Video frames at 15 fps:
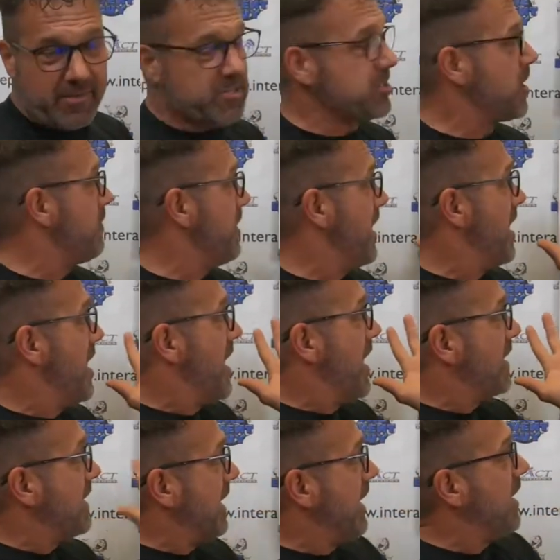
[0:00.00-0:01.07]
So
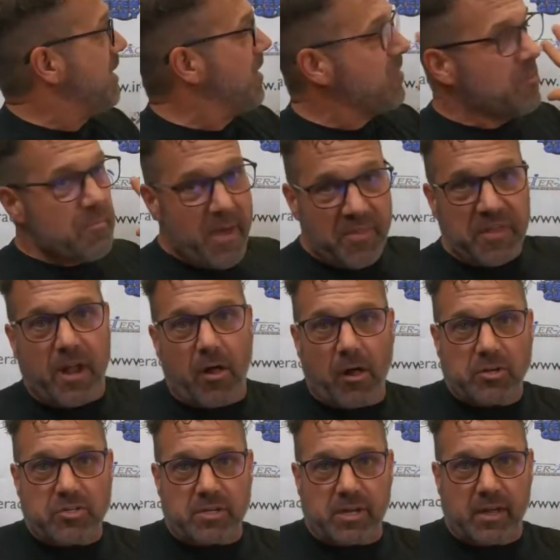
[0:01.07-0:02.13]
again, the
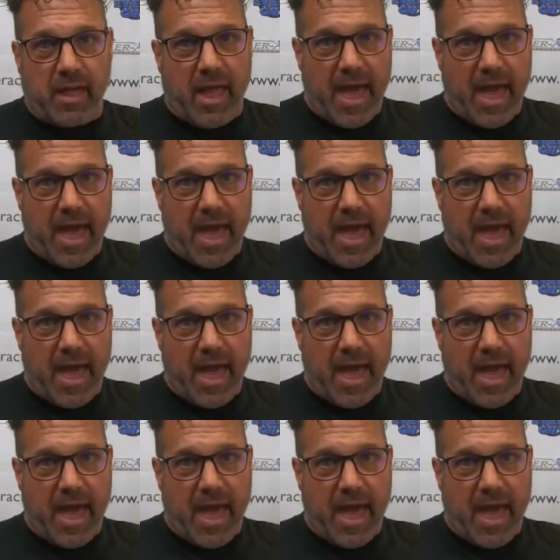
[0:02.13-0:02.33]
methodology